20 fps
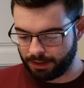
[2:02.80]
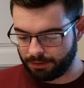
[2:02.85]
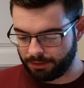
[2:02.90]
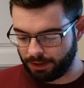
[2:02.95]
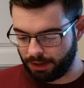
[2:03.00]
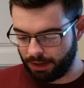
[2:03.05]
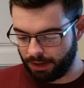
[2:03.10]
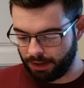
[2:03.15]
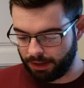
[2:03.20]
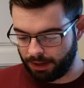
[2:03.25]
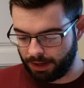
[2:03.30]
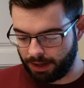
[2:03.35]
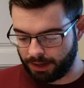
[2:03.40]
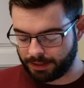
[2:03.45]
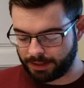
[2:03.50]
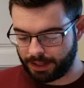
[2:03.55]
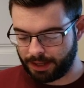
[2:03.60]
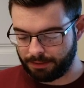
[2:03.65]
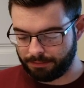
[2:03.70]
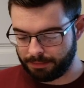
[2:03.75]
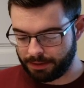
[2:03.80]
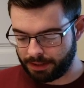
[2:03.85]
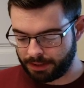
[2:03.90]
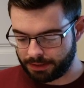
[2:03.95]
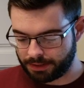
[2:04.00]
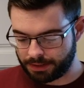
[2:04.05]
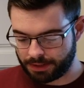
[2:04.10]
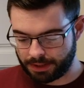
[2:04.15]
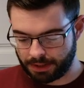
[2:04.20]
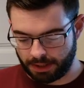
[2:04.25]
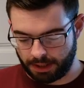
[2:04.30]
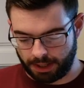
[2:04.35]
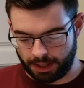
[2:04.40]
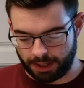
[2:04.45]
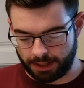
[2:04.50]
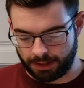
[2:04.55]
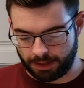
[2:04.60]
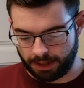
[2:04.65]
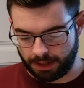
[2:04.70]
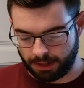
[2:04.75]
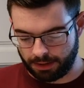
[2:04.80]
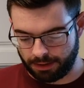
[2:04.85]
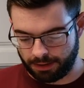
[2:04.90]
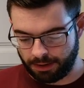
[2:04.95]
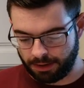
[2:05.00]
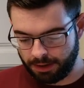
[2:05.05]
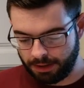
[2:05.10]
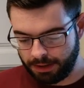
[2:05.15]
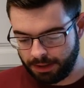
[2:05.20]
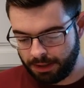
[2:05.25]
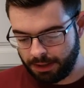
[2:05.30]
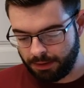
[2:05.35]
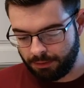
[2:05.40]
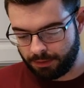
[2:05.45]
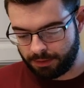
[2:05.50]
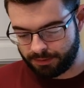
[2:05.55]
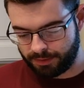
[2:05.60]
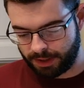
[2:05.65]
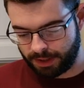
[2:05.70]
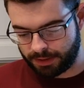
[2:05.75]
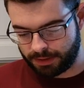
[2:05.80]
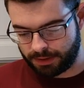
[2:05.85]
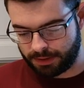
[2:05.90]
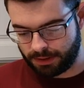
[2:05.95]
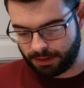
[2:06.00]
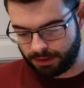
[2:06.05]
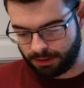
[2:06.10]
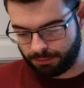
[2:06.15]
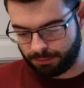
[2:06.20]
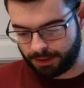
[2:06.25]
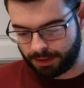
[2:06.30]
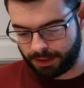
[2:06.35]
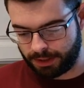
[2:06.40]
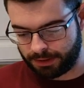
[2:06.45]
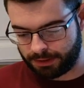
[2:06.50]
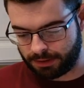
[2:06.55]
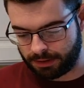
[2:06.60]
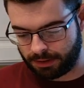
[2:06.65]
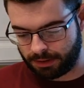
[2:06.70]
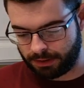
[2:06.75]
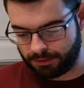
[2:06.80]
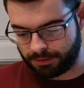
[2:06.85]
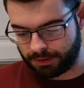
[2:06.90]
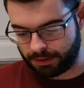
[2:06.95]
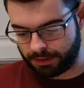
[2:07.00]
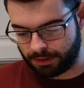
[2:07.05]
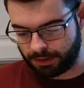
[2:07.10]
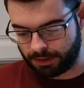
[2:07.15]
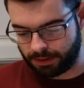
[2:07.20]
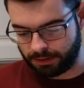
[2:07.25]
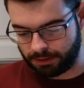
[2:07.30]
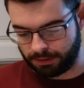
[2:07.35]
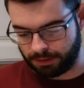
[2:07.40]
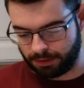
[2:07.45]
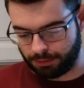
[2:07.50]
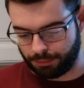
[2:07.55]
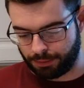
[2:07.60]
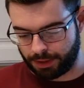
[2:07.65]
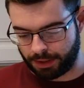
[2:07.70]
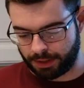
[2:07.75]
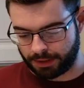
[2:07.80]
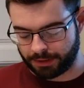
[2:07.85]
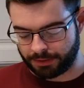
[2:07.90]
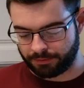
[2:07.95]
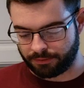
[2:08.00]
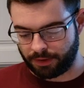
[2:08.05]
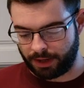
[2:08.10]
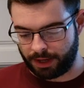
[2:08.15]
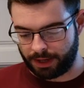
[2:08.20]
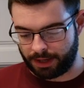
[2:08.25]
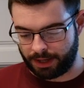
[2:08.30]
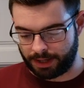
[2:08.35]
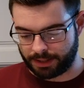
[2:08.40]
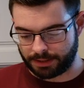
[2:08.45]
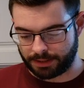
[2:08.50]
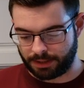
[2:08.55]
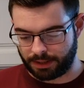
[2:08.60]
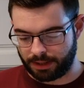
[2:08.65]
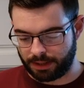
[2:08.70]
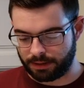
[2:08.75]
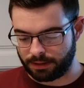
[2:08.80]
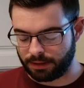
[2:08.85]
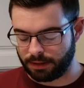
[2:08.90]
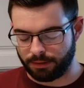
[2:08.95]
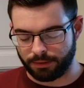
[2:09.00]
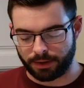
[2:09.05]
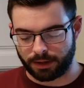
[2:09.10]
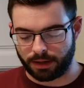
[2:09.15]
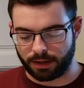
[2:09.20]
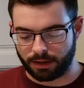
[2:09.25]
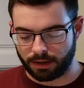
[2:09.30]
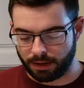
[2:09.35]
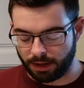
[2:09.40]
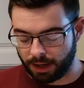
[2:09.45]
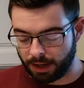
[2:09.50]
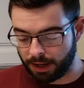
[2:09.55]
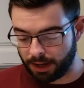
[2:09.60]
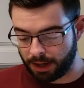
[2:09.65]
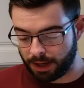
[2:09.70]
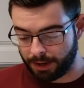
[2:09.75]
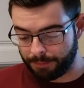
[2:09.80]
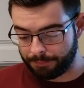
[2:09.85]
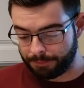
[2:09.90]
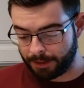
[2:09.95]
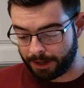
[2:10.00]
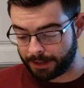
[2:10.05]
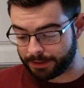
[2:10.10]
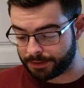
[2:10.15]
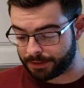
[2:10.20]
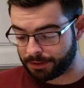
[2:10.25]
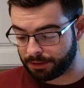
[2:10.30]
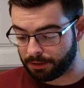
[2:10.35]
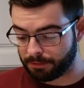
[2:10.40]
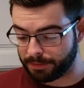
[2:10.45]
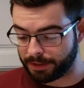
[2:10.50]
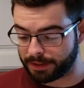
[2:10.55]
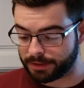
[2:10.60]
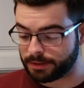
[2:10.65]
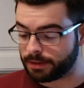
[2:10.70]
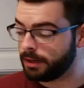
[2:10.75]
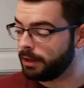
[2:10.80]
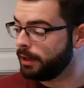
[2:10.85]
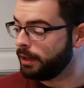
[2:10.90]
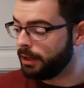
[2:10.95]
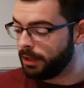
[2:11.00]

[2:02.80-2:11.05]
going in at 10 minutes, and then we've got one ounce of Centennial and one ounce of Cascade going in uh, at zero minutes.